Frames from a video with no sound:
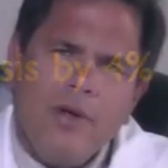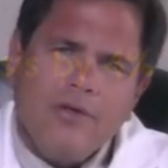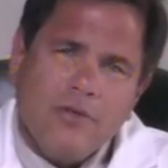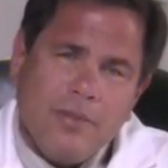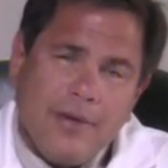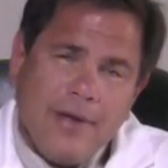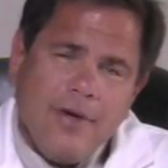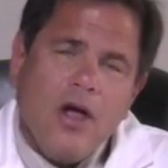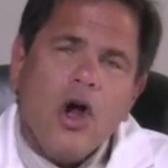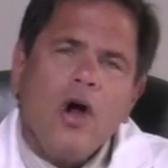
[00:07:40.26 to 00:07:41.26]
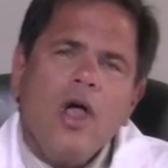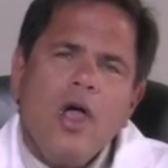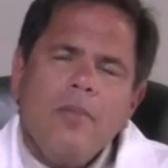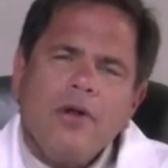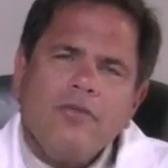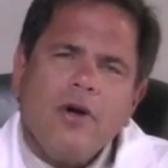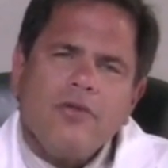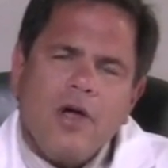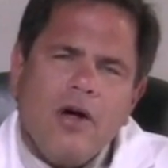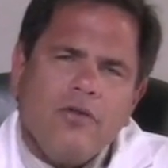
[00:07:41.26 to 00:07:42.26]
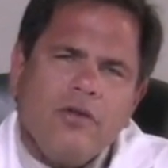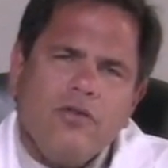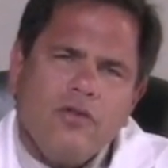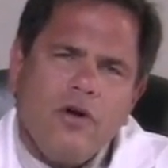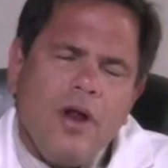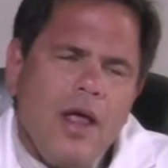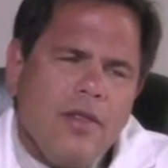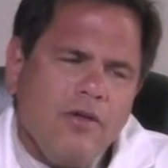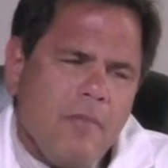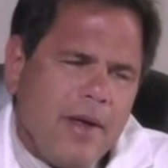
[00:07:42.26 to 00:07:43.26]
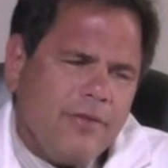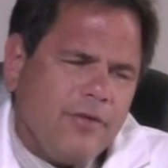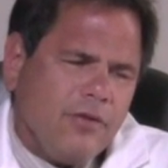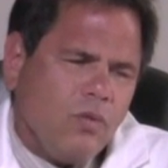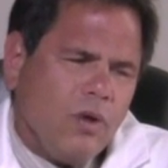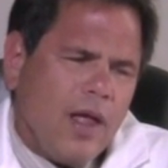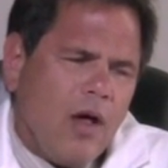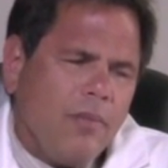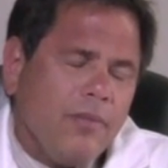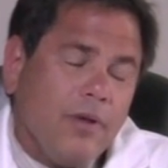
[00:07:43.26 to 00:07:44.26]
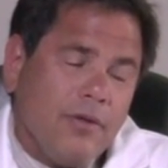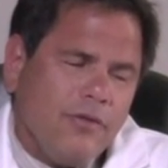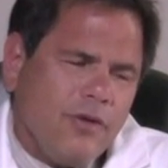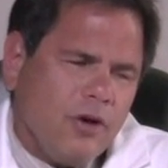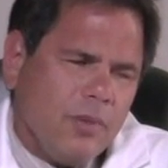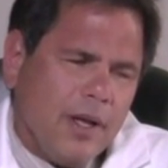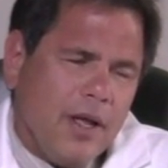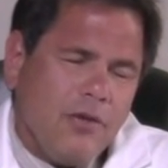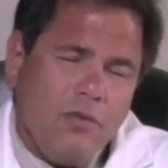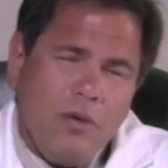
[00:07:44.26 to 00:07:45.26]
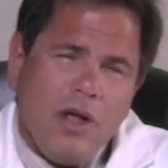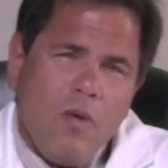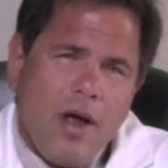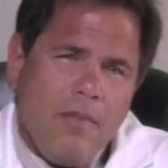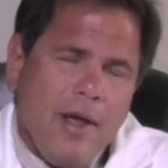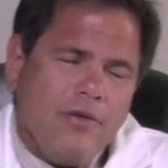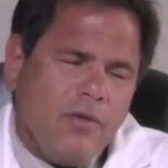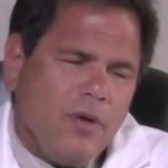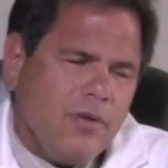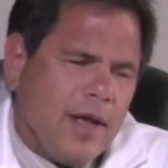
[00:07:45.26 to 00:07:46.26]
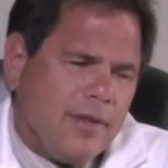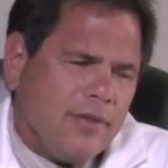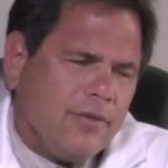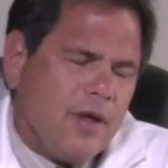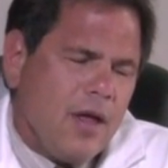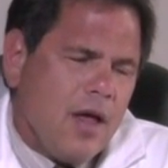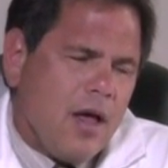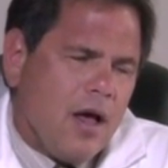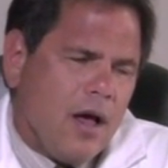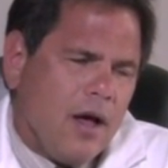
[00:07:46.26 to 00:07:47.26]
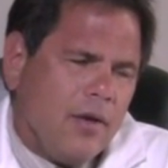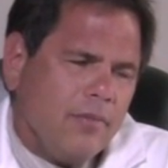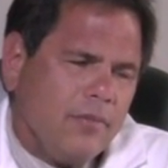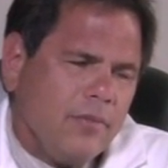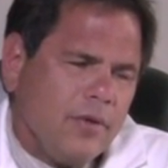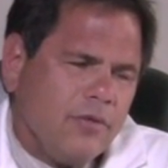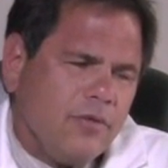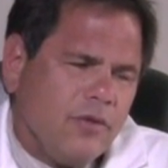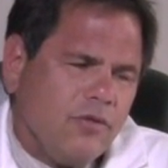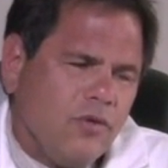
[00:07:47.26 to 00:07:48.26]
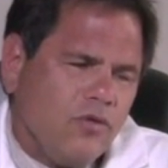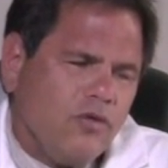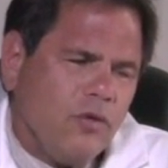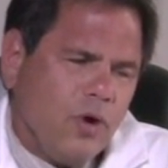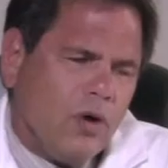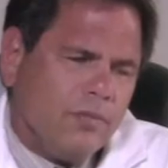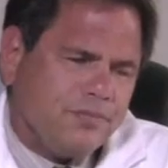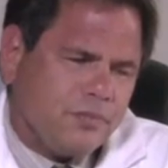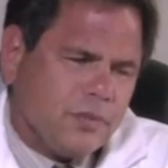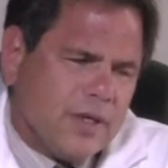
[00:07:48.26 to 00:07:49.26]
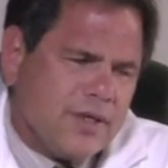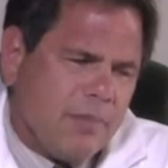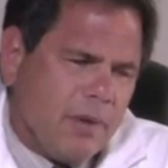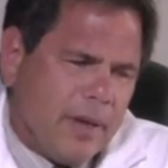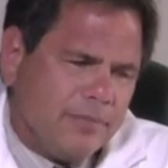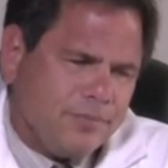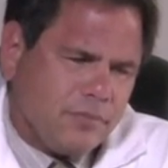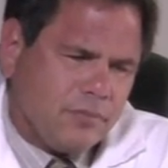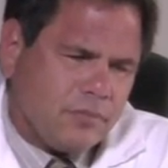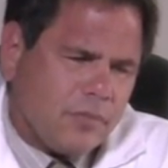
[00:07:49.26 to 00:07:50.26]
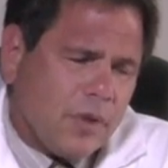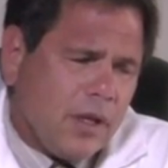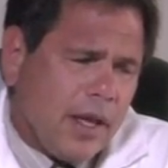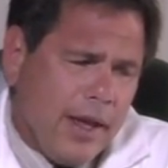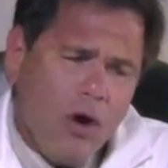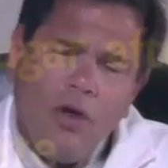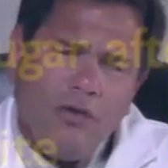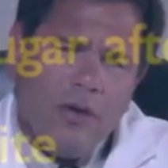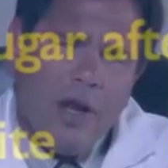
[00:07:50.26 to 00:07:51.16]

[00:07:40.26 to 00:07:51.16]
reasons besides hunger, but as far as the hunger is concerned, this Metasist will help considerably. It's really quite amazing when you take this nutraceutical supplement. It also